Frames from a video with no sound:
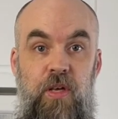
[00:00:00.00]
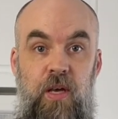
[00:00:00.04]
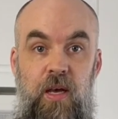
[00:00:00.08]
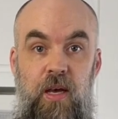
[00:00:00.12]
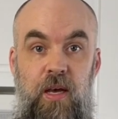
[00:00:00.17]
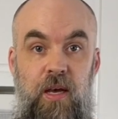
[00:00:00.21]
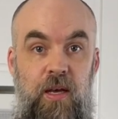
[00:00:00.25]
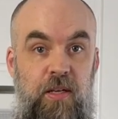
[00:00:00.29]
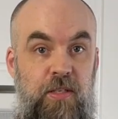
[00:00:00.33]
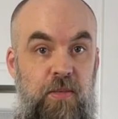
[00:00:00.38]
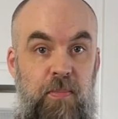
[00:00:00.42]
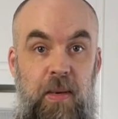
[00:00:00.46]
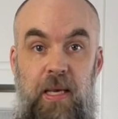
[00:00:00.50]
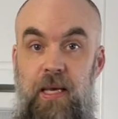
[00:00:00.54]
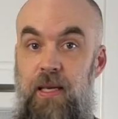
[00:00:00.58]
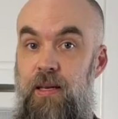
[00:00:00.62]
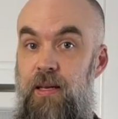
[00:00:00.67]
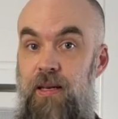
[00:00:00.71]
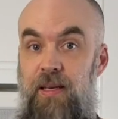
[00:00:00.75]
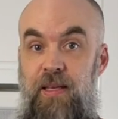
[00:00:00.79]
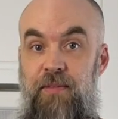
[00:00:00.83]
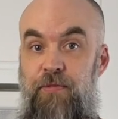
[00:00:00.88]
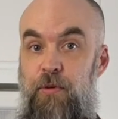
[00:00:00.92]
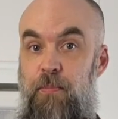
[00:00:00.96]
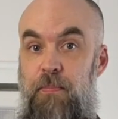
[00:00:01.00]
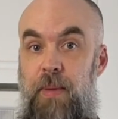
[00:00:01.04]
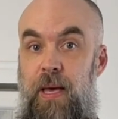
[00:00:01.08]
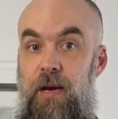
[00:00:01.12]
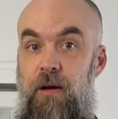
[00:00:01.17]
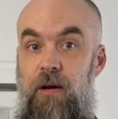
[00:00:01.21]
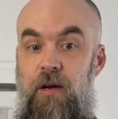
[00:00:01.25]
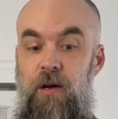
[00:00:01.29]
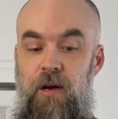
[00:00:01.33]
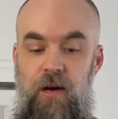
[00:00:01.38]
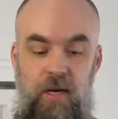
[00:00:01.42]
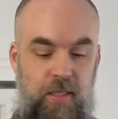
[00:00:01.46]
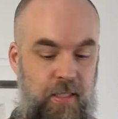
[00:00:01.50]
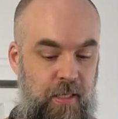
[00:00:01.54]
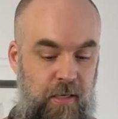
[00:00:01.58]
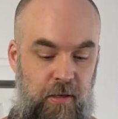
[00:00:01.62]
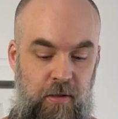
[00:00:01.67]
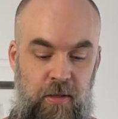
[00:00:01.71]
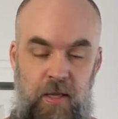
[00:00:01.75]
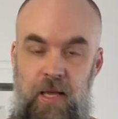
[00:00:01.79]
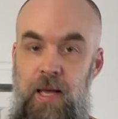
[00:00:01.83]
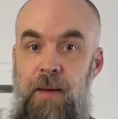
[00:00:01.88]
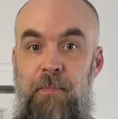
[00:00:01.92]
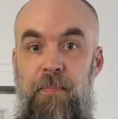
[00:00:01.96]
to make it an even better
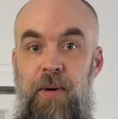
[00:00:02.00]
cocktail.